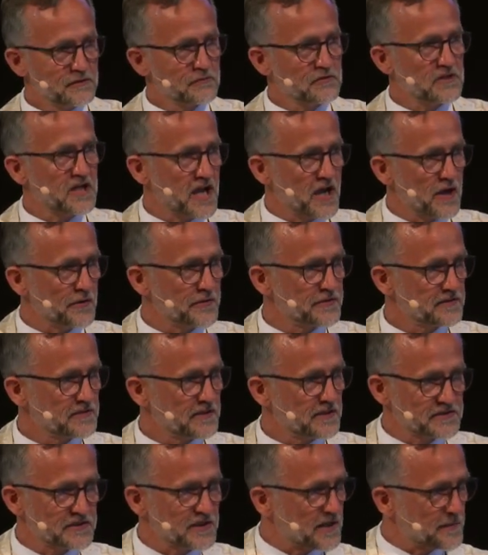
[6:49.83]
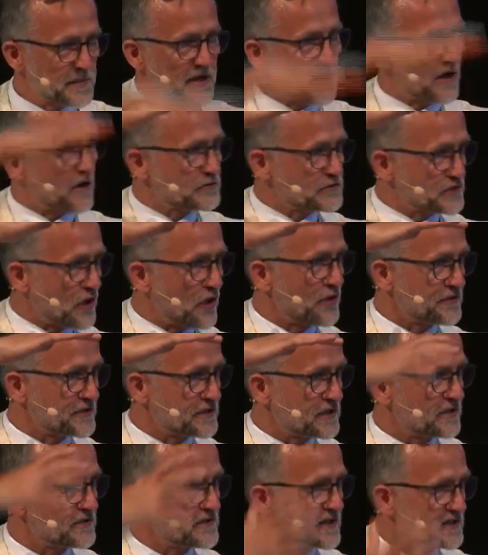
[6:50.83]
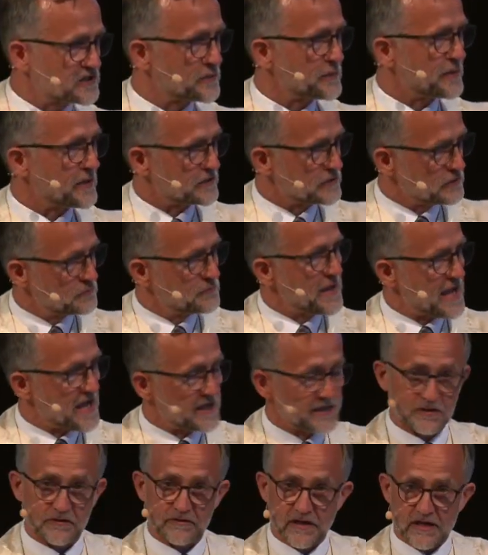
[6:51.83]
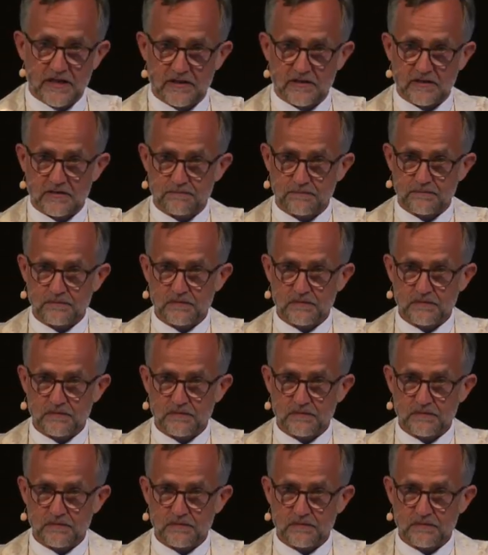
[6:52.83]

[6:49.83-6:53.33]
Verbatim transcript: You count. It's not about how tall they are, that's about you matter, right?